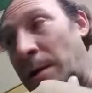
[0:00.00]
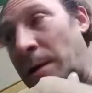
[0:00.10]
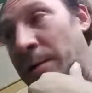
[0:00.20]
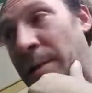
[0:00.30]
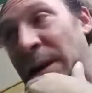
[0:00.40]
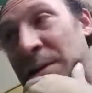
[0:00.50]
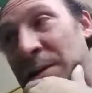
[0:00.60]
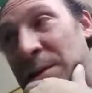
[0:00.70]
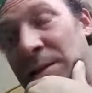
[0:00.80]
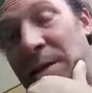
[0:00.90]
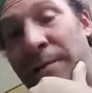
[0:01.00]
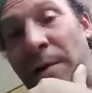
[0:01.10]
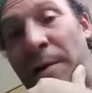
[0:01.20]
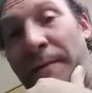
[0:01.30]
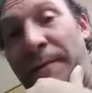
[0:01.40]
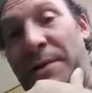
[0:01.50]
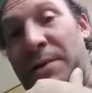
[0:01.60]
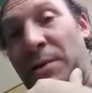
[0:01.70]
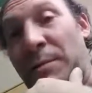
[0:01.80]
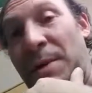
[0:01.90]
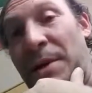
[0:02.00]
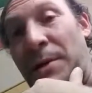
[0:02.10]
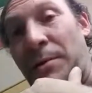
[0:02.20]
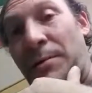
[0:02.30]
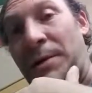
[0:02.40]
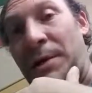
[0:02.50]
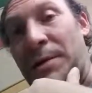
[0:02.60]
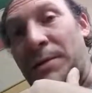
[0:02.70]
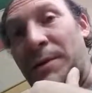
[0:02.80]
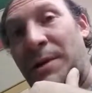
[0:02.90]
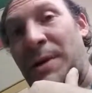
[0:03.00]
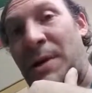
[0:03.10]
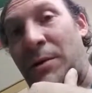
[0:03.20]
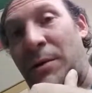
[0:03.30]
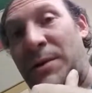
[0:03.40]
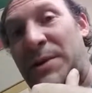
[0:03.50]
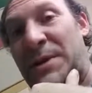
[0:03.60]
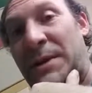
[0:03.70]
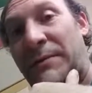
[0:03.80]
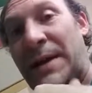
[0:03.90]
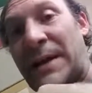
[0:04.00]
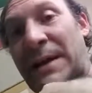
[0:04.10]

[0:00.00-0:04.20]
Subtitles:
They might just live on in physical media only. So we're going to be going with stuff like